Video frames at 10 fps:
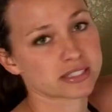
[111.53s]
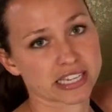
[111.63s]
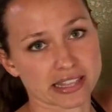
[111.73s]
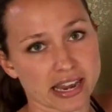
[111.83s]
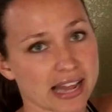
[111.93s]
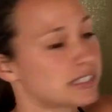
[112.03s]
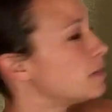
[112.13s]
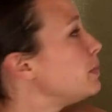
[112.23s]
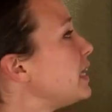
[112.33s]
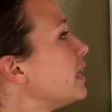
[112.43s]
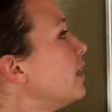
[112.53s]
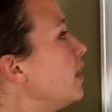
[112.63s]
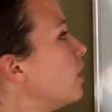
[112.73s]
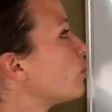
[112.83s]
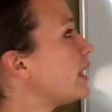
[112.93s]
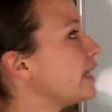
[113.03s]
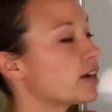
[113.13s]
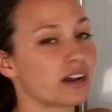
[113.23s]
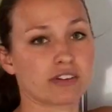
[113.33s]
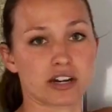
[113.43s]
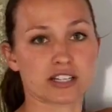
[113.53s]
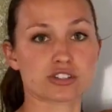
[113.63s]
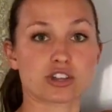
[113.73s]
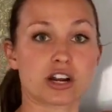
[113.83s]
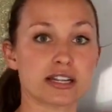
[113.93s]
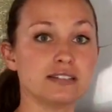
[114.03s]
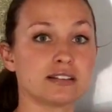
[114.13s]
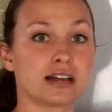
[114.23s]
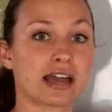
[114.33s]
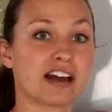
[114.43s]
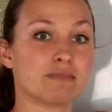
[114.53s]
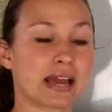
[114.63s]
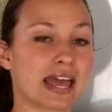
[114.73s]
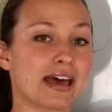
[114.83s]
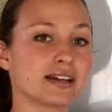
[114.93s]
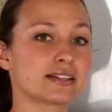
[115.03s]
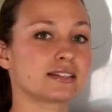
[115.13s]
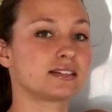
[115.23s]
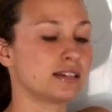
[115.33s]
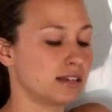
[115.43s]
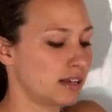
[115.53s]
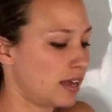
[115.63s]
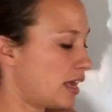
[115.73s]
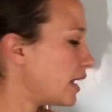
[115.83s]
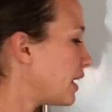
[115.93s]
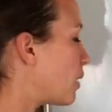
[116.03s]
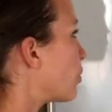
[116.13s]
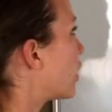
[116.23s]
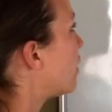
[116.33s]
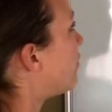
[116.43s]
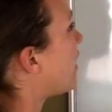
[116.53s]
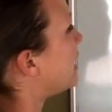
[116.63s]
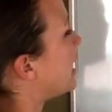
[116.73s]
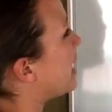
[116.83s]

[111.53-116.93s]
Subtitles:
C that add to B. Right here, I've already started. I have my x. And again, we're going to find